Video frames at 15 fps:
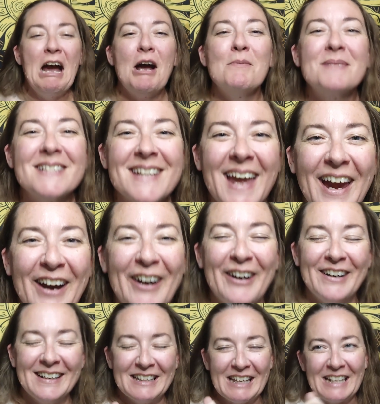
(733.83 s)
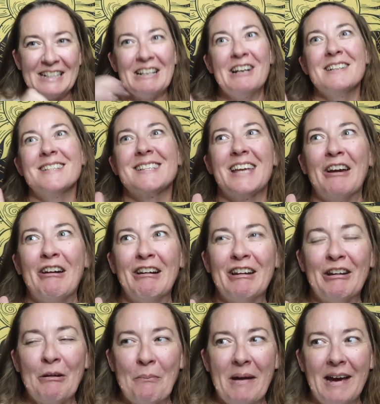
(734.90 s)
I'm scared. Like, not scared
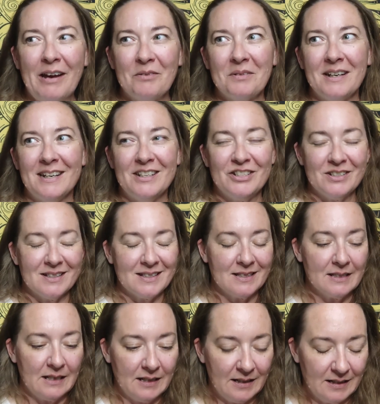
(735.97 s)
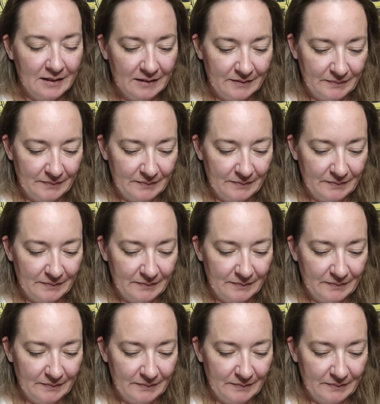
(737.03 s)
in a bad way, just like,